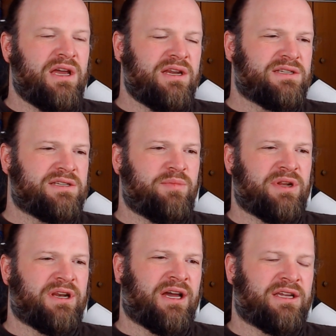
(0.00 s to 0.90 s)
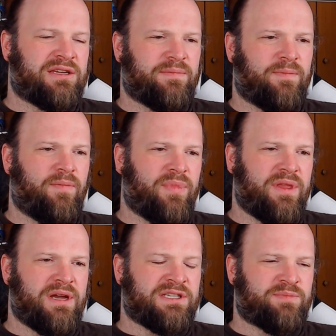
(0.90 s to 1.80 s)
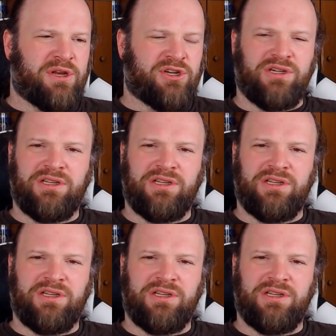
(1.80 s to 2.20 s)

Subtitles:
It is a bit like a special